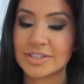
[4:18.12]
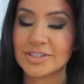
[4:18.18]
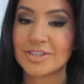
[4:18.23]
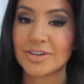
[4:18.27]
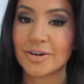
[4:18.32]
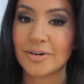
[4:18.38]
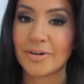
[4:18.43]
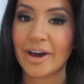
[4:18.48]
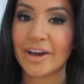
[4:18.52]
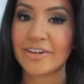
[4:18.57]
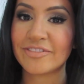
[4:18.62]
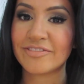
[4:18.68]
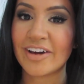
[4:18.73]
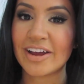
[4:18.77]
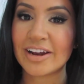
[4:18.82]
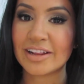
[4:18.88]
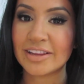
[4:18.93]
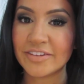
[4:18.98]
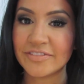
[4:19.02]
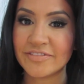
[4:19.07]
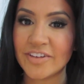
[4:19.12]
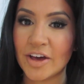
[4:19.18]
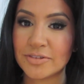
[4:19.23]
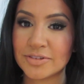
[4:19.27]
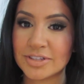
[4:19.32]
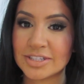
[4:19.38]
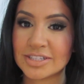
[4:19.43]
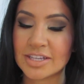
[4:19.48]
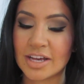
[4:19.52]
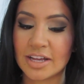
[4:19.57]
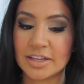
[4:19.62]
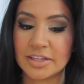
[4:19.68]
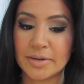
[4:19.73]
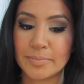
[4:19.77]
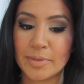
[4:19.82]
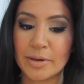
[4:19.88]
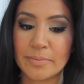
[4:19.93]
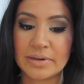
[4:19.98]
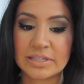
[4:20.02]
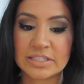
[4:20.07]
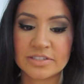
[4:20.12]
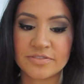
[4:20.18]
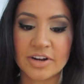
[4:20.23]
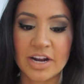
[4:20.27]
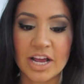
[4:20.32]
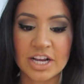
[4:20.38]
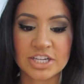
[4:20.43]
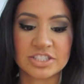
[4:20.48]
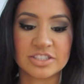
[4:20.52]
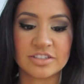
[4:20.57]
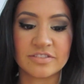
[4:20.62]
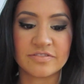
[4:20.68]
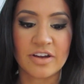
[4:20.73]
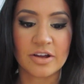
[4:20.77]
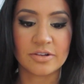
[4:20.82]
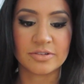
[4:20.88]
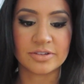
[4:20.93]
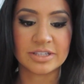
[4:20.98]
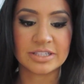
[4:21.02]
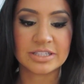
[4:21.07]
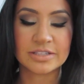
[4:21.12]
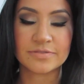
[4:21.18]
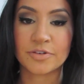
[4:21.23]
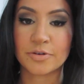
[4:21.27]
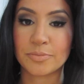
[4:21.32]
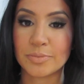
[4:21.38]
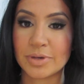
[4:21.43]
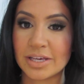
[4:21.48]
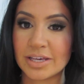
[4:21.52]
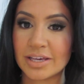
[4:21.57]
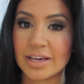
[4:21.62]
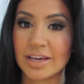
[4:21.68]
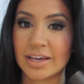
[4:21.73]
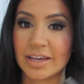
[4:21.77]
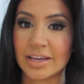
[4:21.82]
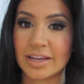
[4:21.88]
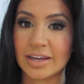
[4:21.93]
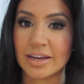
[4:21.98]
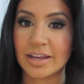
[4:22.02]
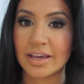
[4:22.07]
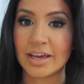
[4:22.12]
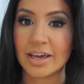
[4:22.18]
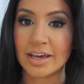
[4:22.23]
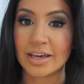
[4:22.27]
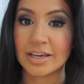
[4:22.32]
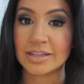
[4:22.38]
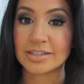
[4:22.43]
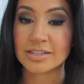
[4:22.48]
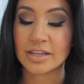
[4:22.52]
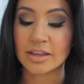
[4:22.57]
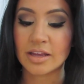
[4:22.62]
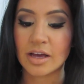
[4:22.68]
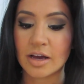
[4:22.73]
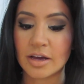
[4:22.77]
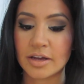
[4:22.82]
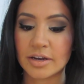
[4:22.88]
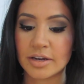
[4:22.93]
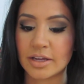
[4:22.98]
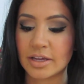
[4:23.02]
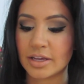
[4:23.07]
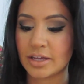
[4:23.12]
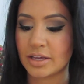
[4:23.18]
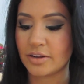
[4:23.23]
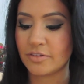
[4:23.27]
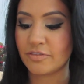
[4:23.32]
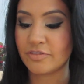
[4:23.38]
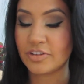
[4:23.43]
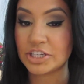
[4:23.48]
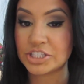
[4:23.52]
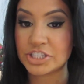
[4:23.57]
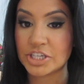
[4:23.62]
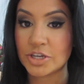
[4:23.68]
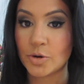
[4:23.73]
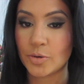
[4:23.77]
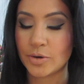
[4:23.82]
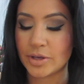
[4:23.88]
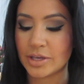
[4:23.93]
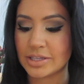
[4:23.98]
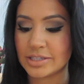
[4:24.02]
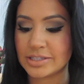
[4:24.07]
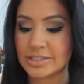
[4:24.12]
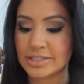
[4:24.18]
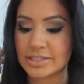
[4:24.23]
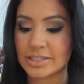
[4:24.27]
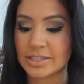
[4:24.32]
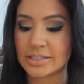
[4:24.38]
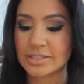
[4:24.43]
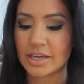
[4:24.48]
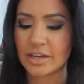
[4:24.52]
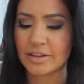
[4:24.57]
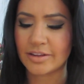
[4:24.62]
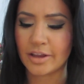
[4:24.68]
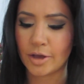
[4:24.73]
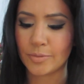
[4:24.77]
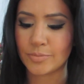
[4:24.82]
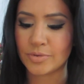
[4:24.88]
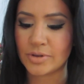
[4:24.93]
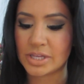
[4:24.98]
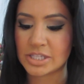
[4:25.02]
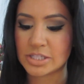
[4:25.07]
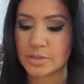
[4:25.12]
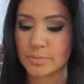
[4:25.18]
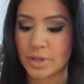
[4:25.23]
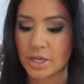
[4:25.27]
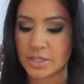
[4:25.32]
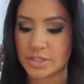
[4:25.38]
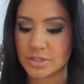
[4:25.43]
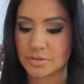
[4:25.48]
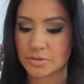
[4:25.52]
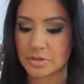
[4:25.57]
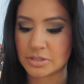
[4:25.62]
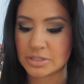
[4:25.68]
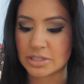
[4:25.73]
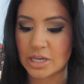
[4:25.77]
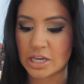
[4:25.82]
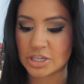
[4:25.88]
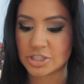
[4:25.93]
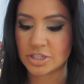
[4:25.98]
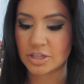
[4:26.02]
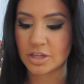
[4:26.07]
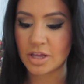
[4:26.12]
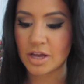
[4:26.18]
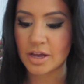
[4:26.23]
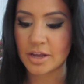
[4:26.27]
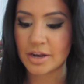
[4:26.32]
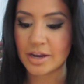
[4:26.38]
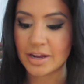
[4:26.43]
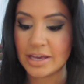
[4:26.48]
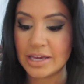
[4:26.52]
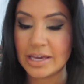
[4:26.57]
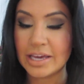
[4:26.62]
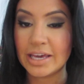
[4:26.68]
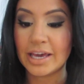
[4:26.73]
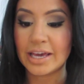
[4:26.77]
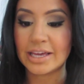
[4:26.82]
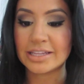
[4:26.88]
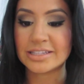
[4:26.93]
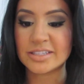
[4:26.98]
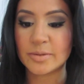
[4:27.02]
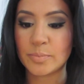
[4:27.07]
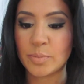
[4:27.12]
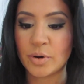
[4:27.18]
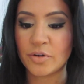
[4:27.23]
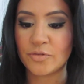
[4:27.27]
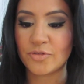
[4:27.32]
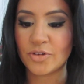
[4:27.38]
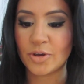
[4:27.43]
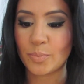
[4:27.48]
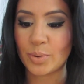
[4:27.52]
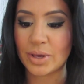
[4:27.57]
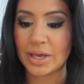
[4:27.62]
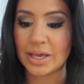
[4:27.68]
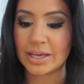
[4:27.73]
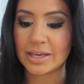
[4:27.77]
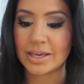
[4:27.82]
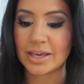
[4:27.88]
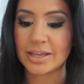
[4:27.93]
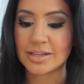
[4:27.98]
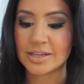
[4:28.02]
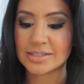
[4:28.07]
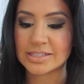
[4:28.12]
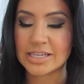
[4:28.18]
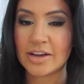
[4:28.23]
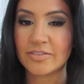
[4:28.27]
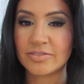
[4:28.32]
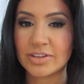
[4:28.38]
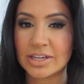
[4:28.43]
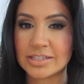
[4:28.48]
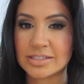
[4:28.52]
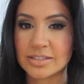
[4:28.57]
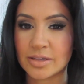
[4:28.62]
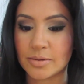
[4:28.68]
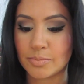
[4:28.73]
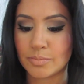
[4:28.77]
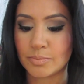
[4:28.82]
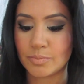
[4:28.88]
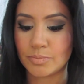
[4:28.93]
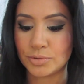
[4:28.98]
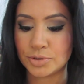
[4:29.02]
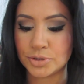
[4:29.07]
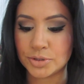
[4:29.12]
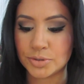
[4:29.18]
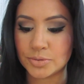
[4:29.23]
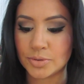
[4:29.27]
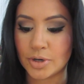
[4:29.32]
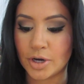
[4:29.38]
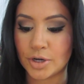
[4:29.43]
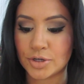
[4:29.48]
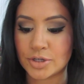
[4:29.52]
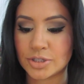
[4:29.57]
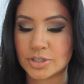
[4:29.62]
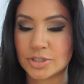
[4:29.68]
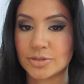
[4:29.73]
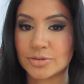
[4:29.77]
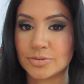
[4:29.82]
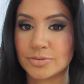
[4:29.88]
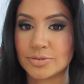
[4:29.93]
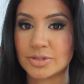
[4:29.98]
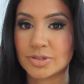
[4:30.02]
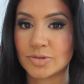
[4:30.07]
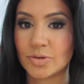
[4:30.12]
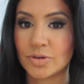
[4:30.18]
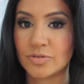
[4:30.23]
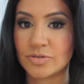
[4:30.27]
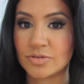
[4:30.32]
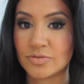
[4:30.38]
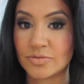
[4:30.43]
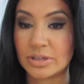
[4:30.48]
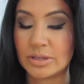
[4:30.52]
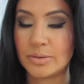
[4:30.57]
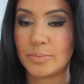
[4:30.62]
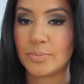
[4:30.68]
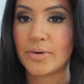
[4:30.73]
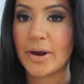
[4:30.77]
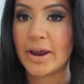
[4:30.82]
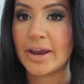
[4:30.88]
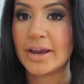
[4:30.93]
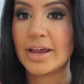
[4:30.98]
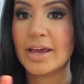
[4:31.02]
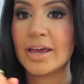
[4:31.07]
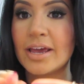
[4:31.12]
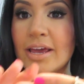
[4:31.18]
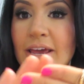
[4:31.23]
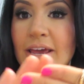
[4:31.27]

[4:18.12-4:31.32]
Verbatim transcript: So I finally found this color. My best friend actually found this for me in a salon in Flushing, Queens. It's kind of like a beauty supply store slash salon. It's the perfect pink. It does have like some blue undertones, so it's really bright.